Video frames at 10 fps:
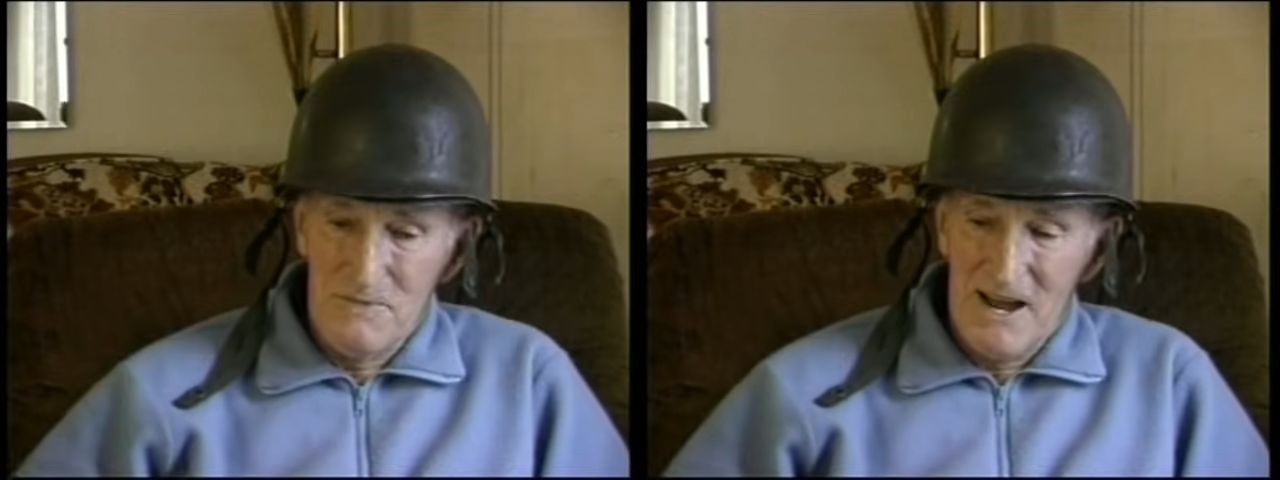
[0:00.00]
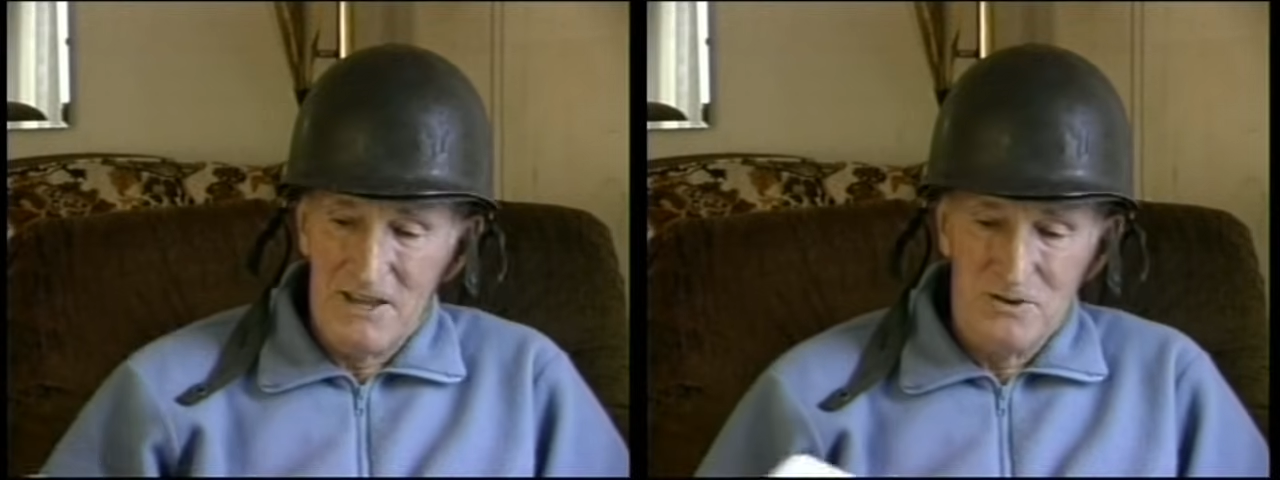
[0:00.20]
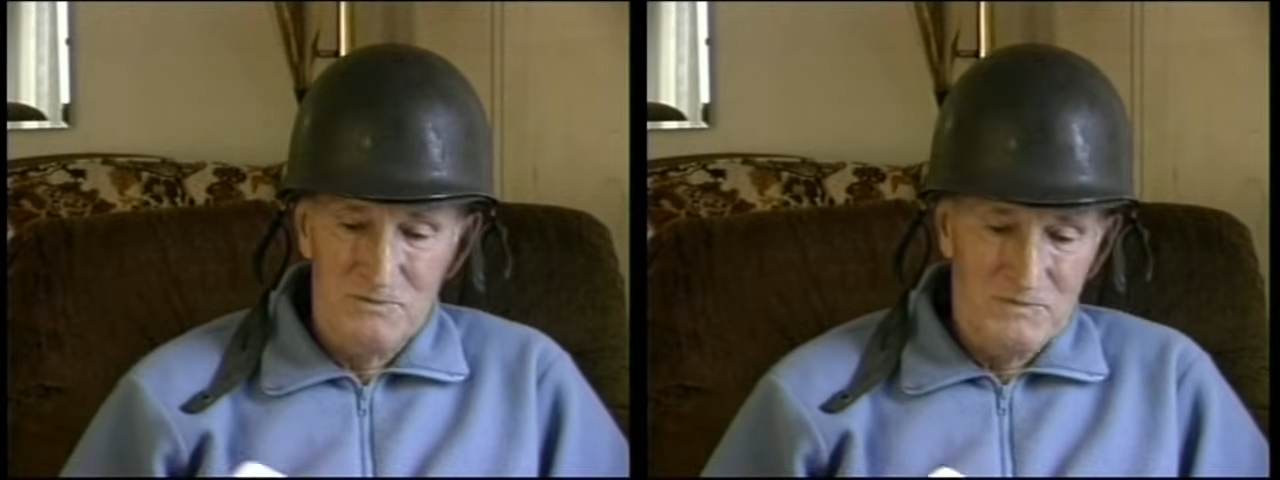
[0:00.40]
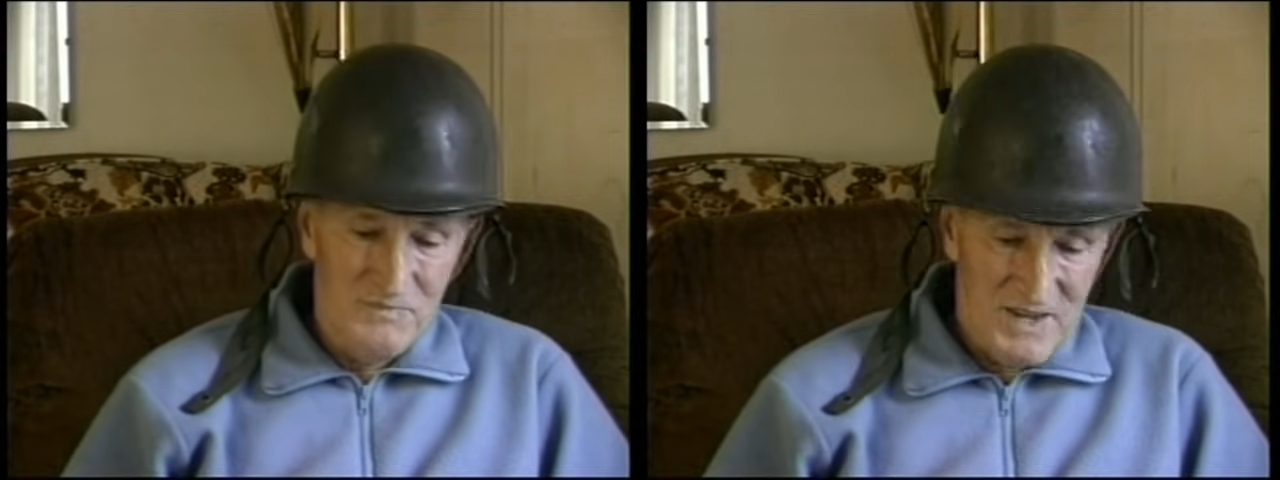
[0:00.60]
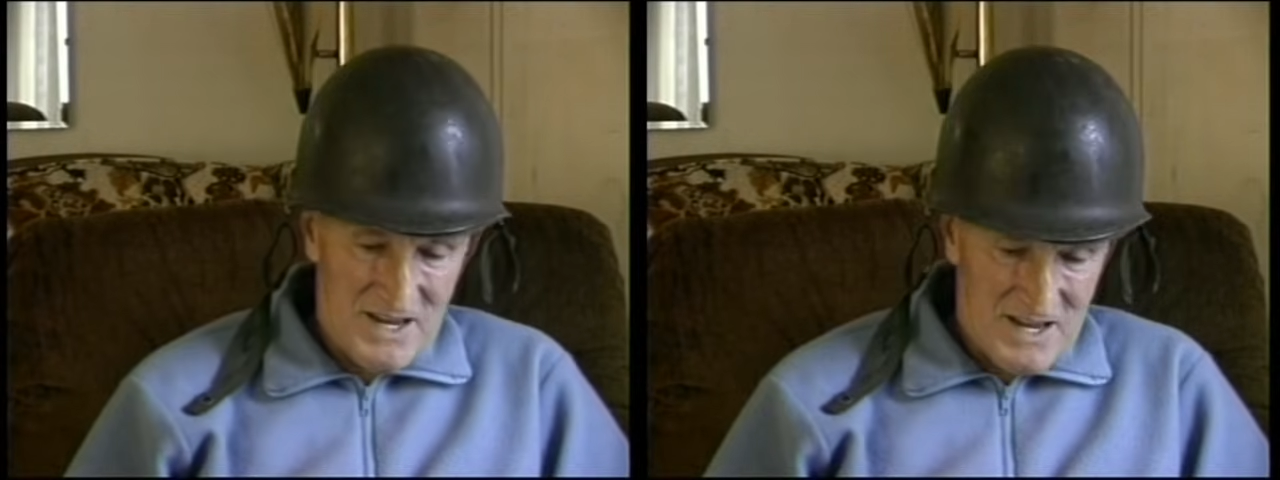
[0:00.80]
to the bathroom.
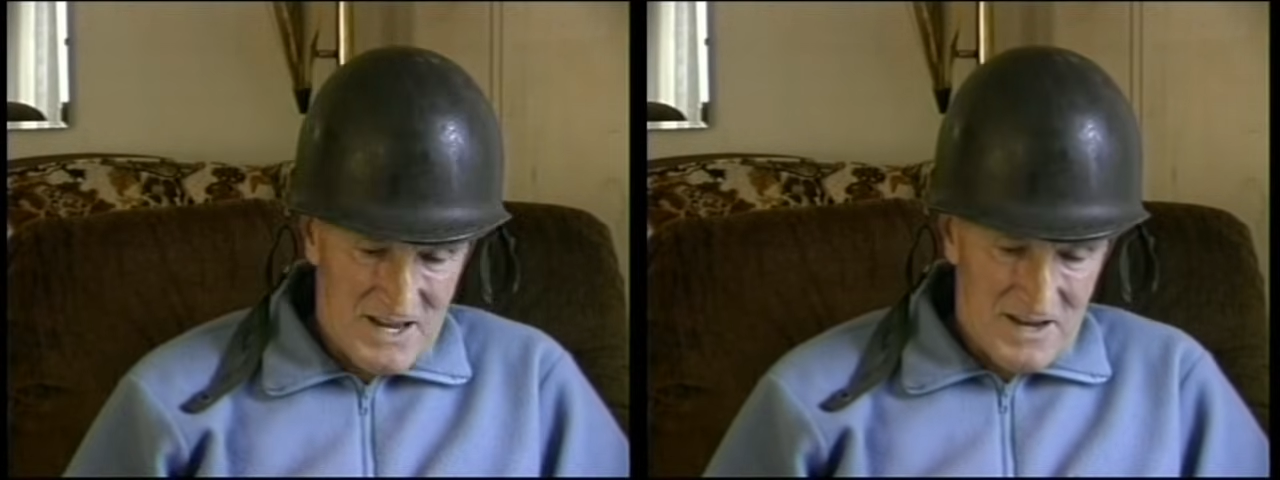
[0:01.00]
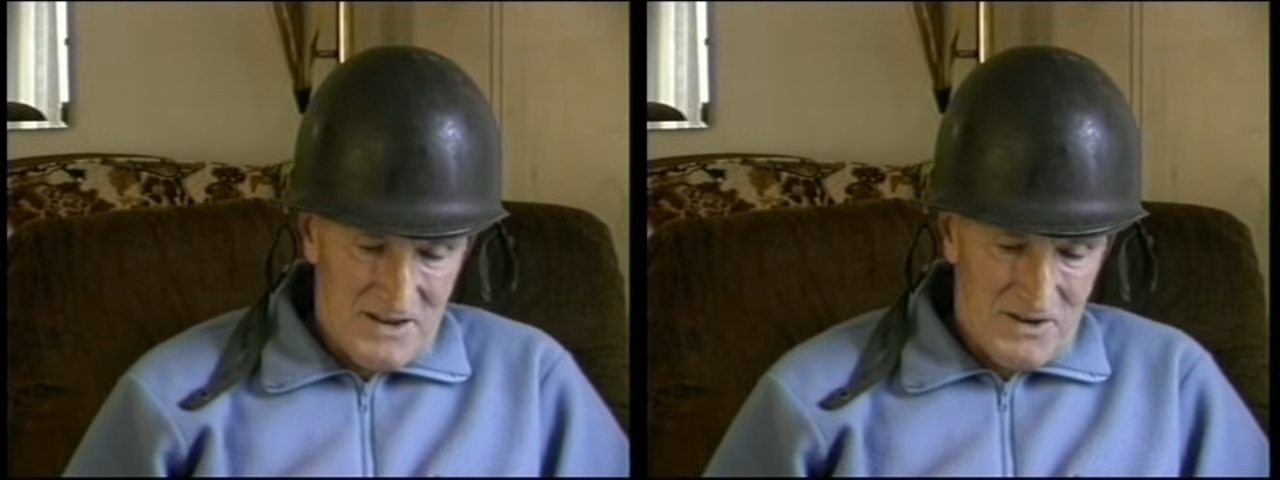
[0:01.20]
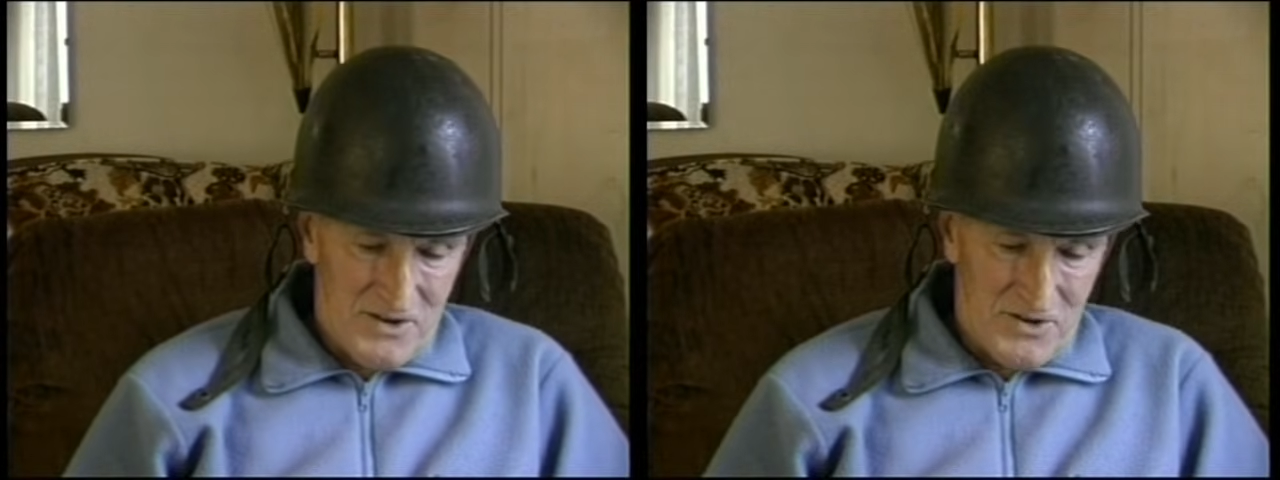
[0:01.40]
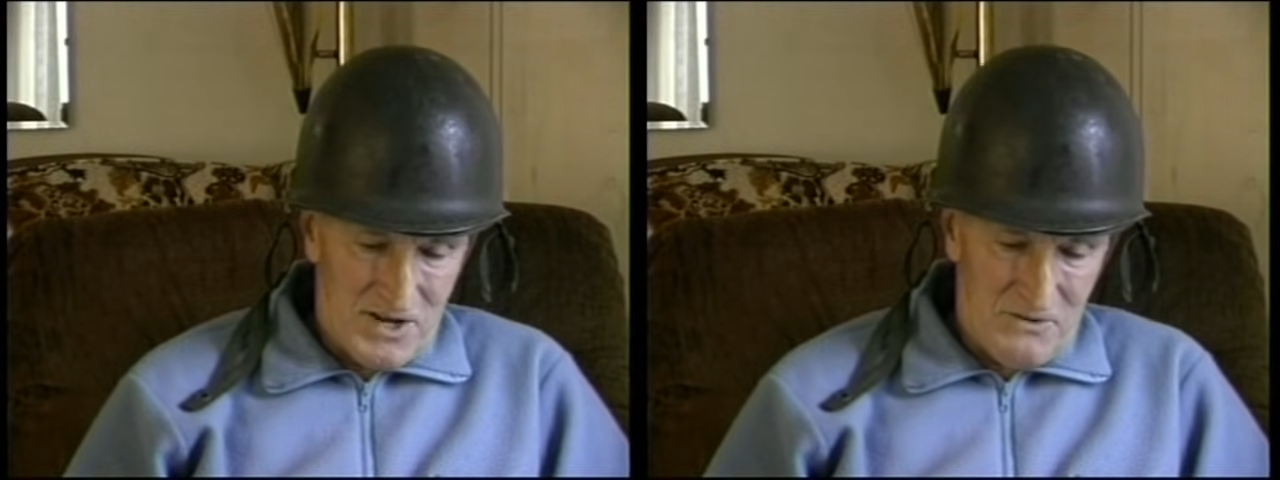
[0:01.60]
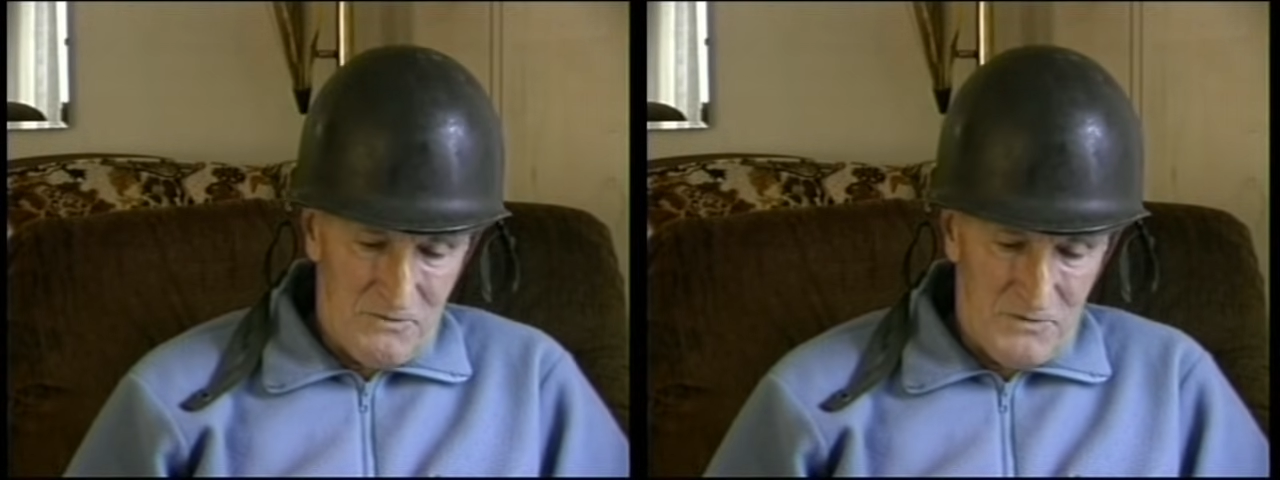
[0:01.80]
You
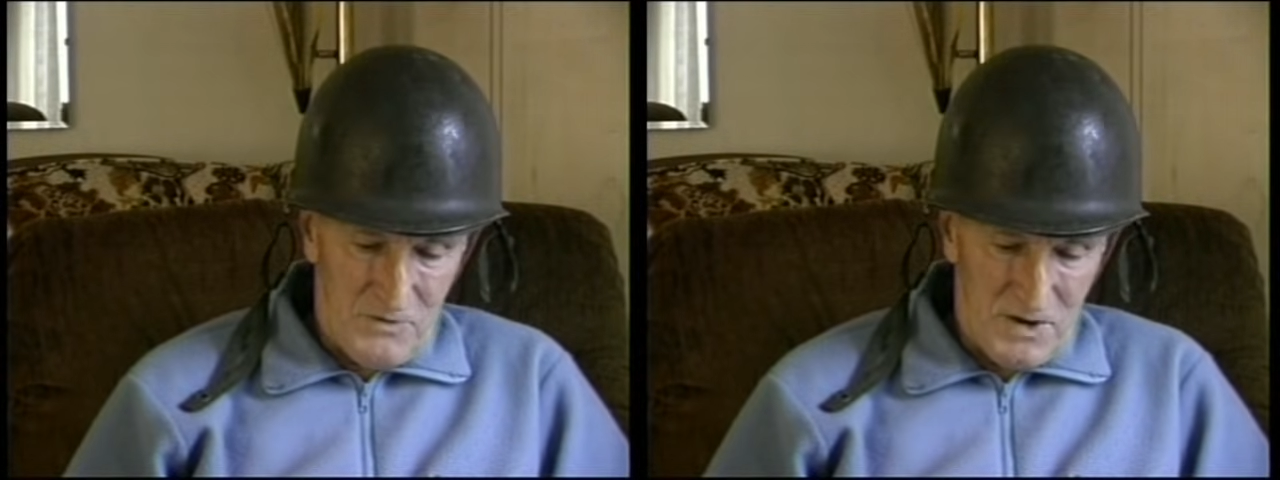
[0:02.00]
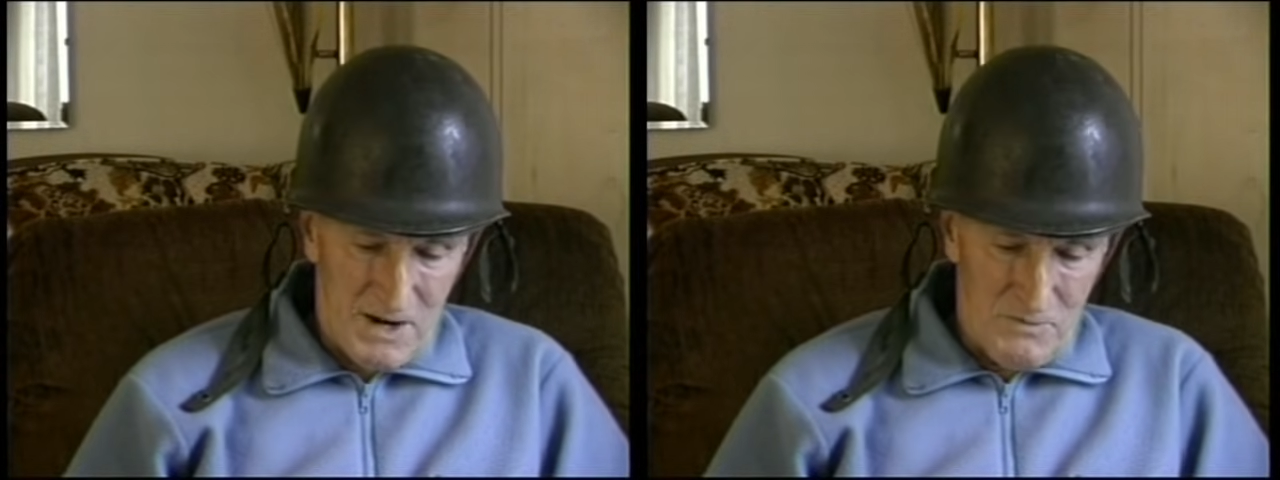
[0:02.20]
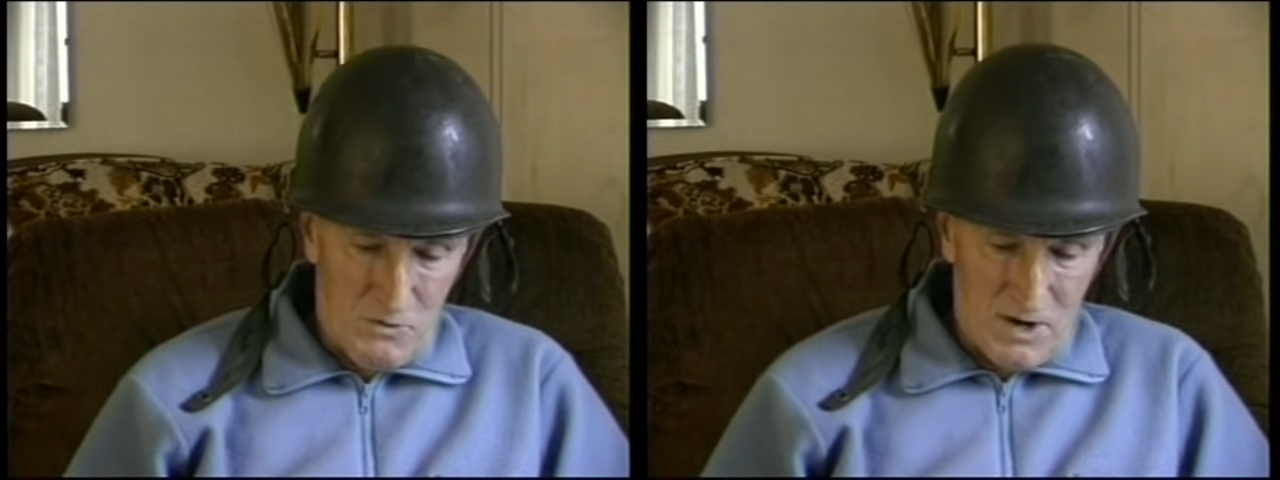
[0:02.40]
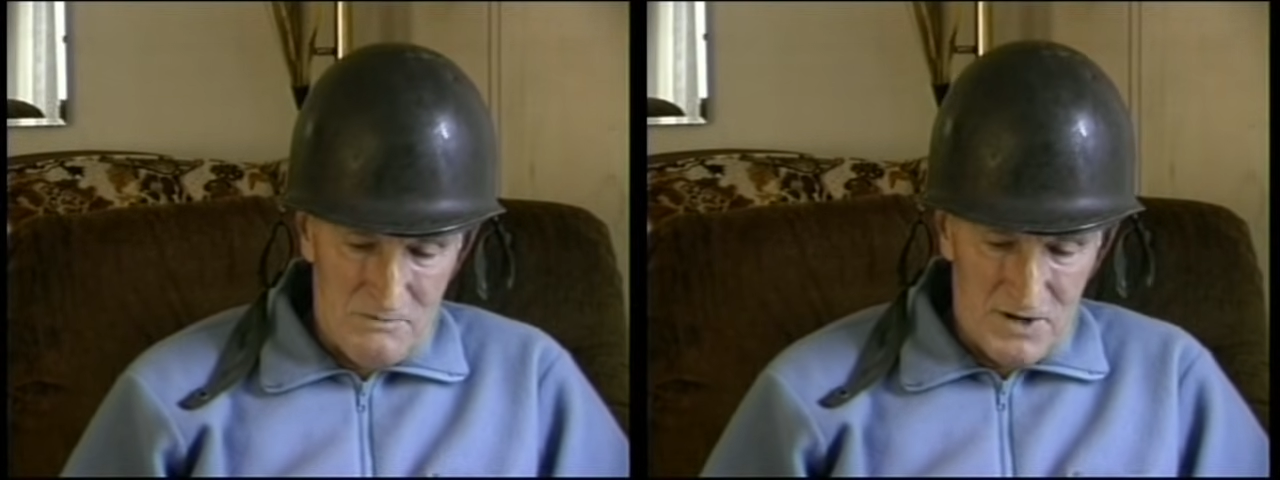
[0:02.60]
didn't for number one,